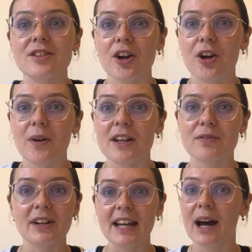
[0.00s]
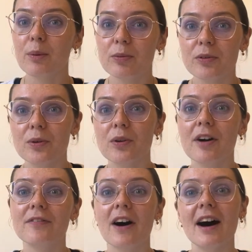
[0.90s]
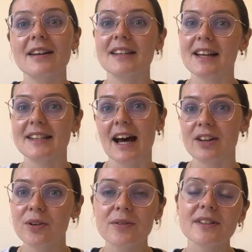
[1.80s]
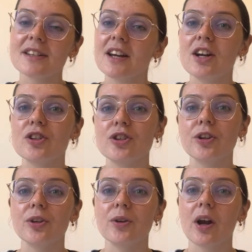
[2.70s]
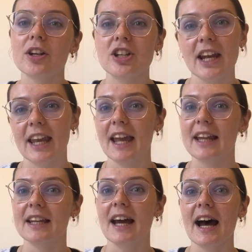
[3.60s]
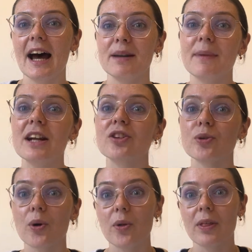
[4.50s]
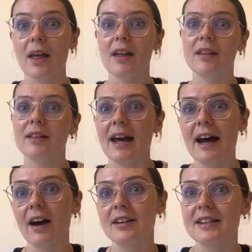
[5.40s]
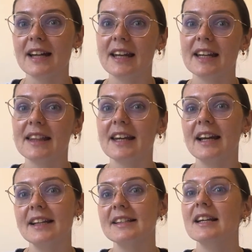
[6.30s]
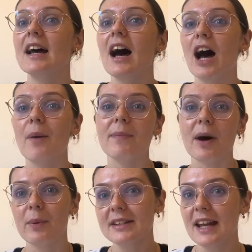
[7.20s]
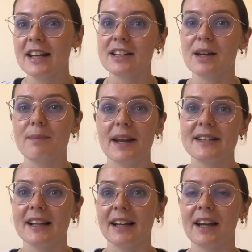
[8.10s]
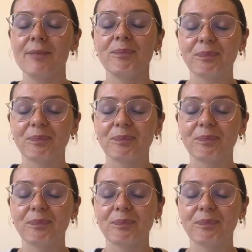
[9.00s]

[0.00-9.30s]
so it's really helpful for us as adults to check in and make sure that they're understanding things that we're saying to them, basically.